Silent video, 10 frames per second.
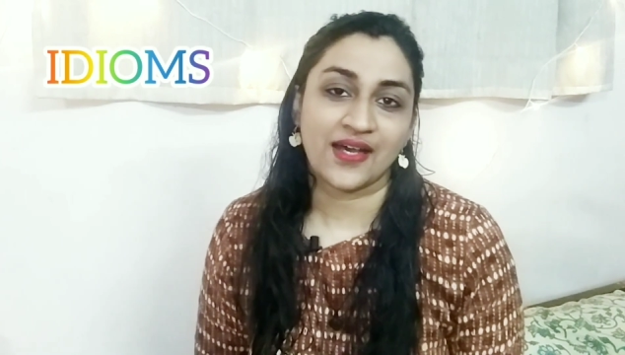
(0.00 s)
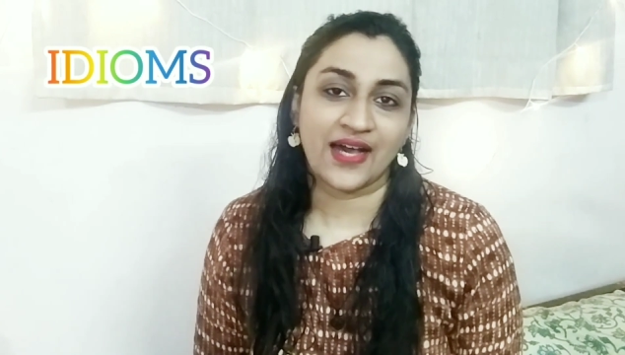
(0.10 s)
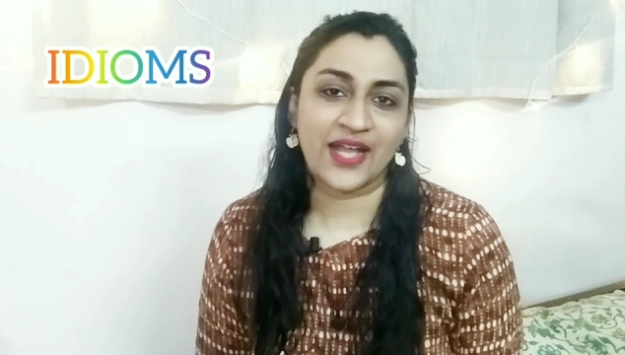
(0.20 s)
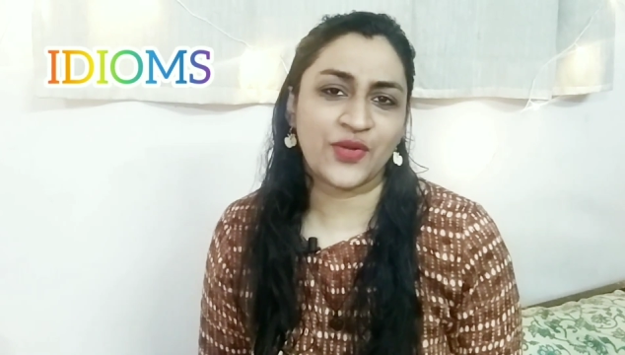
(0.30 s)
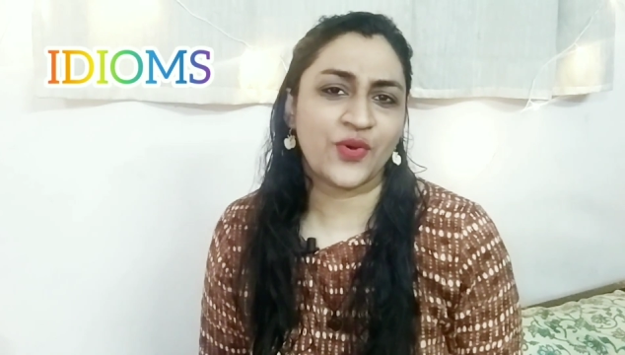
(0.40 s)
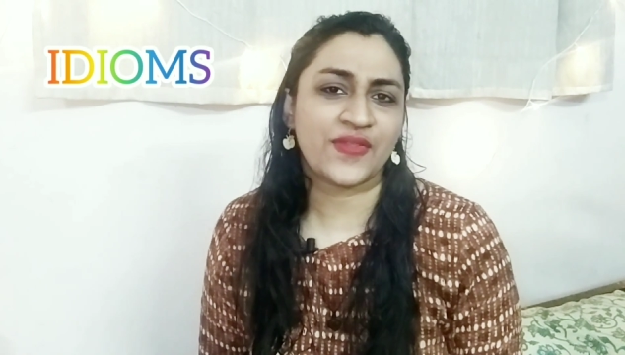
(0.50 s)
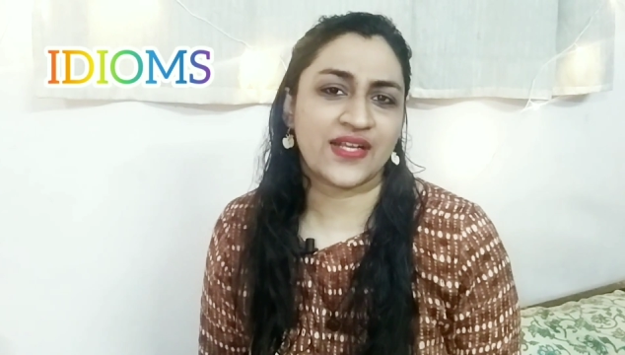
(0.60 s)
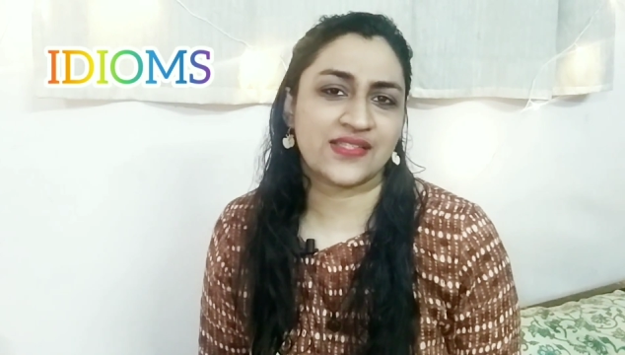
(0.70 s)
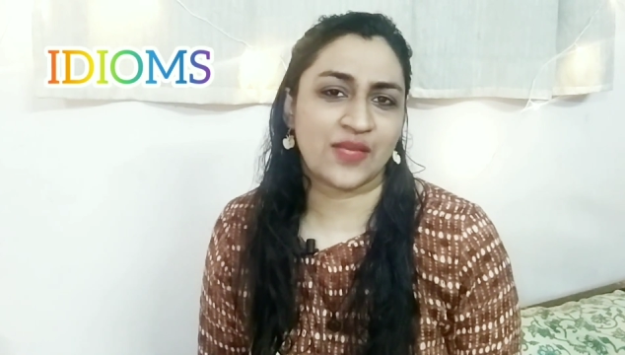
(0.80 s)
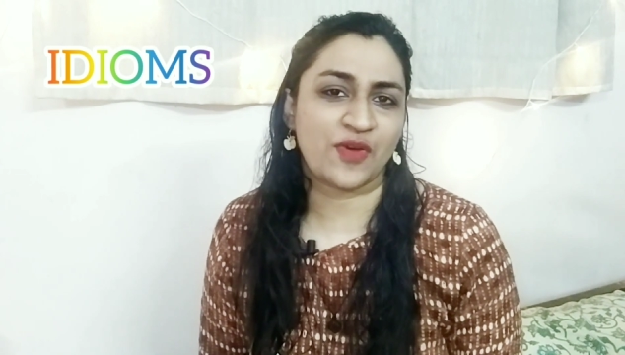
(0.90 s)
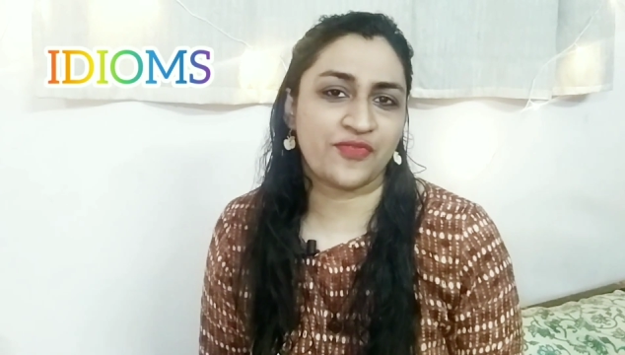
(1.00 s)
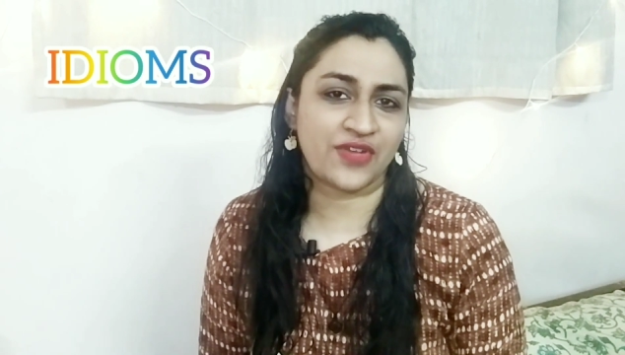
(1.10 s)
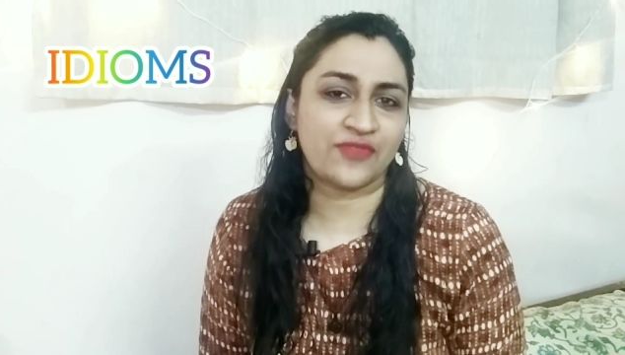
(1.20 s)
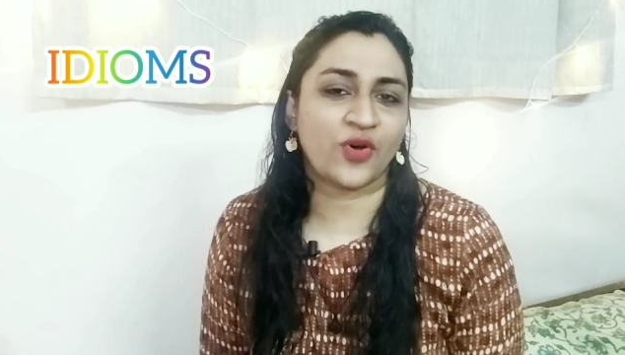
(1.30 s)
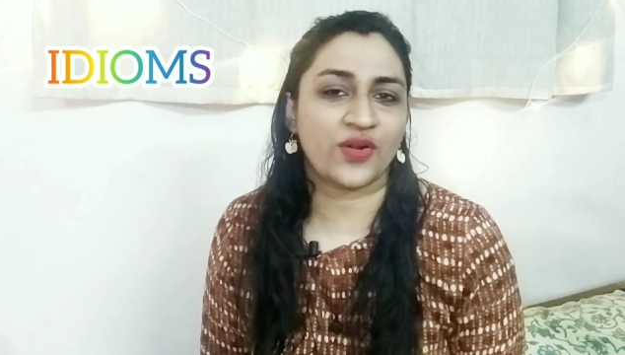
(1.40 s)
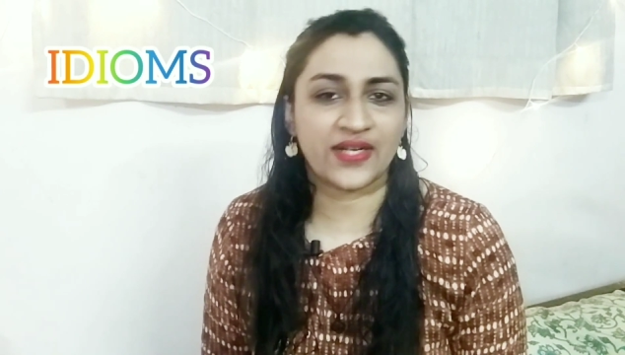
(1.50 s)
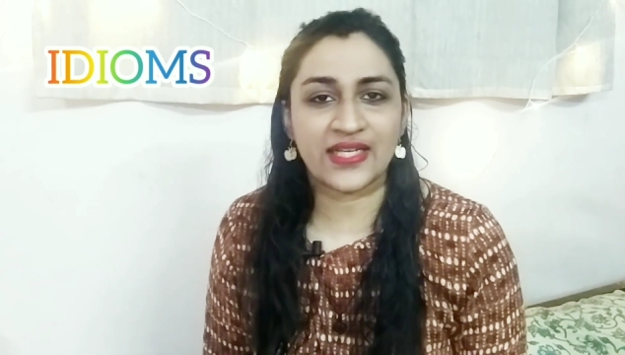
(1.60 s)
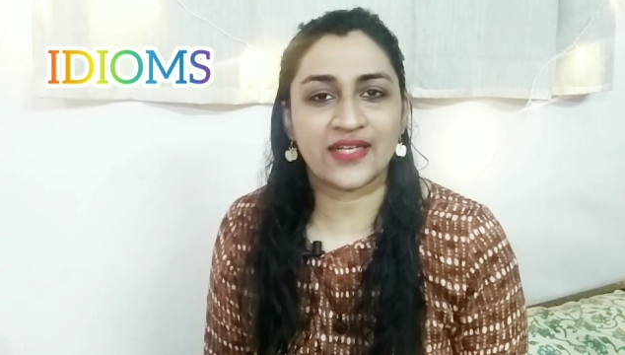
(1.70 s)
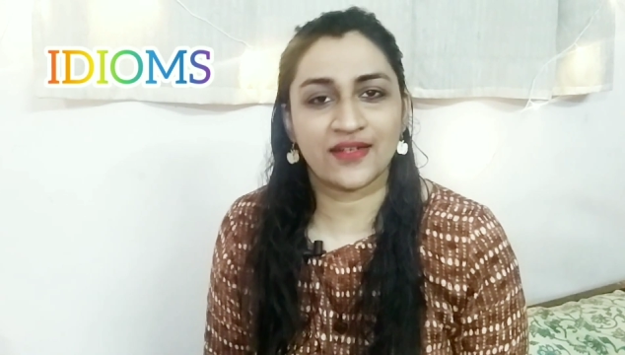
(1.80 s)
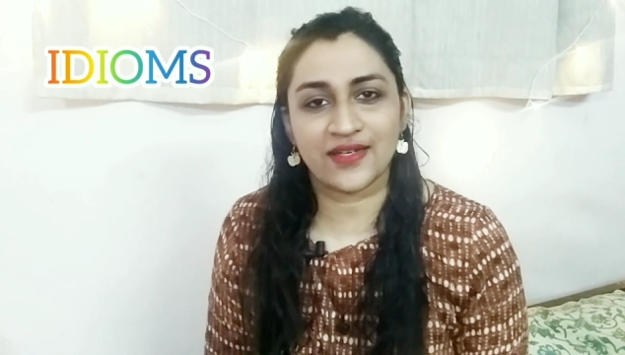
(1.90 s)
I know that some of you have
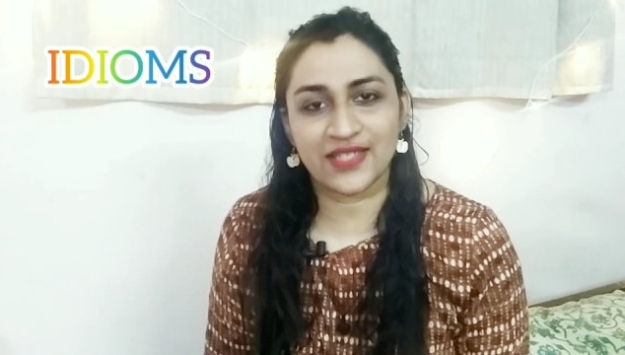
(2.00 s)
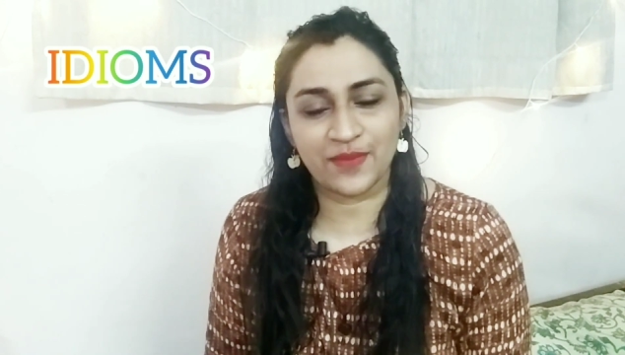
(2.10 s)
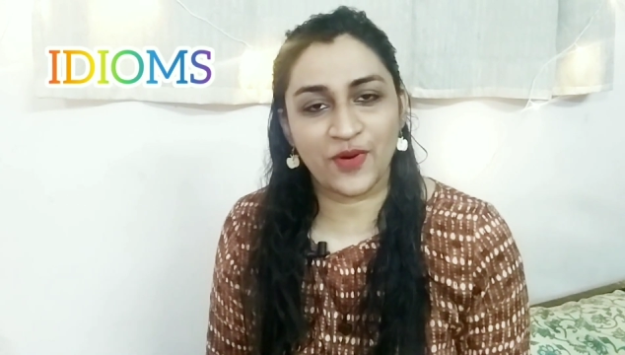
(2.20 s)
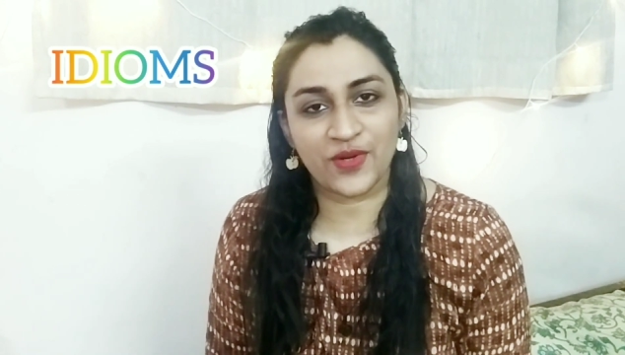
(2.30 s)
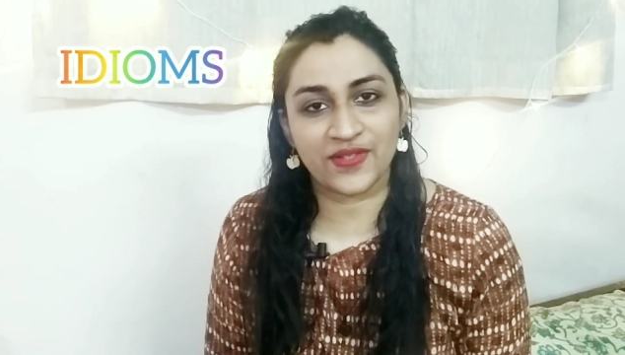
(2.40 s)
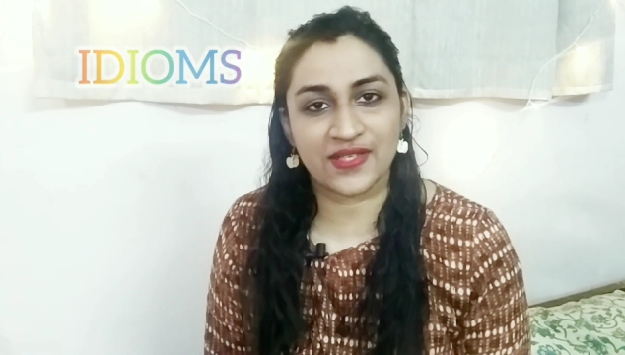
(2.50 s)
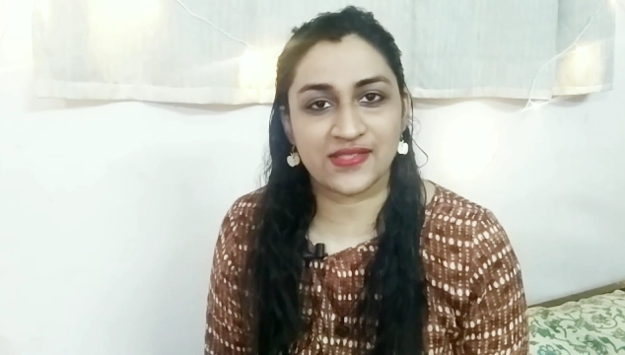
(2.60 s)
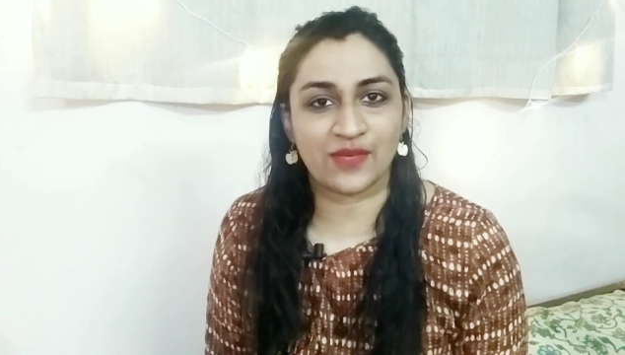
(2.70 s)
already heard about this.